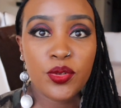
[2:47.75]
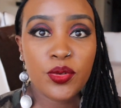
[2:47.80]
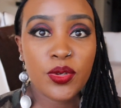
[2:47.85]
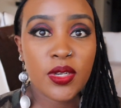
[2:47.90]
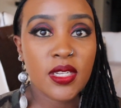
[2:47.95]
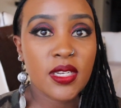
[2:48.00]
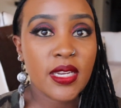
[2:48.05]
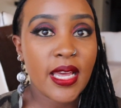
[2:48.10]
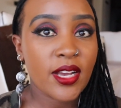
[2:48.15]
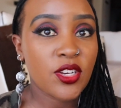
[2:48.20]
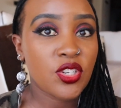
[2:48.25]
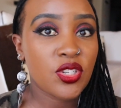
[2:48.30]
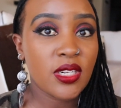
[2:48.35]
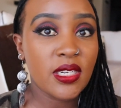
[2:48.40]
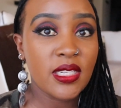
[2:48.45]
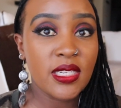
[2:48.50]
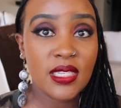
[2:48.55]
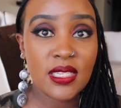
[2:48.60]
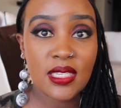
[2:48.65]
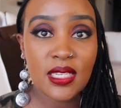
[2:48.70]
you can
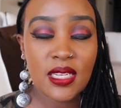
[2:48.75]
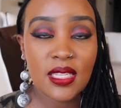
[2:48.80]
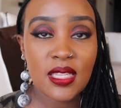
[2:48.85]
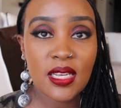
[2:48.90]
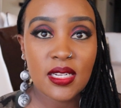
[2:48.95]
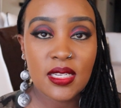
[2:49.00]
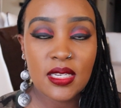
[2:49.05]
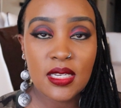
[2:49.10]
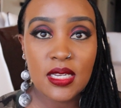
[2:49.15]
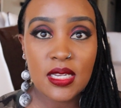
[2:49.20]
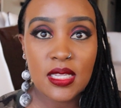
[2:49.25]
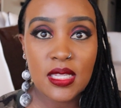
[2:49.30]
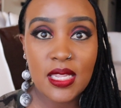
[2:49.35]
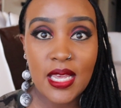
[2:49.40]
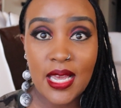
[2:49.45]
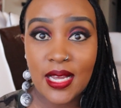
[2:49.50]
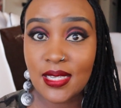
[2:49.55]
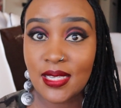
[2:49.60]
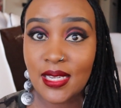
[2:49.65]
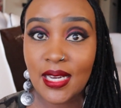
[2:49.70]
actually see that
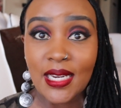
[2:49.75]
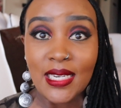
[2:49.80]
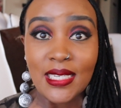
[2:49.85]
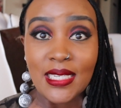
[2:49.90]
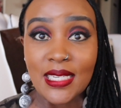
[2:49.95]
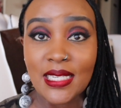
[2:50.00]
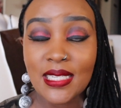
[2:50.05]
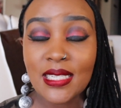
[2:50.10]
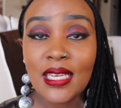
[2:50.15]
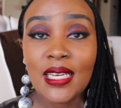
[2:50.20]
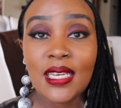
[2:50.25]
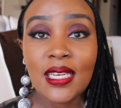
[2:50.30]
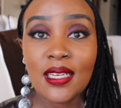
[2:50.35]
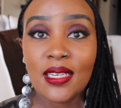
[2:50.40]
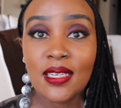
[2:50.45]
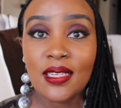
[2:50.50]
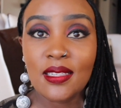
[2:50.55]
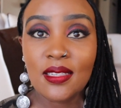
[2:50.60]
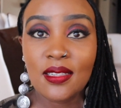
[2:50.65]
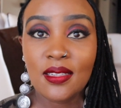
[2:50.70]
the anxiety is
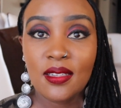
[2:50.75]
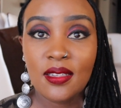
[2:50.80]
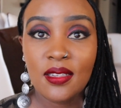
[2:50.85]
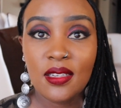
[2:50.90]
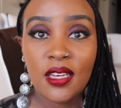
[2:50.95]
kicking in,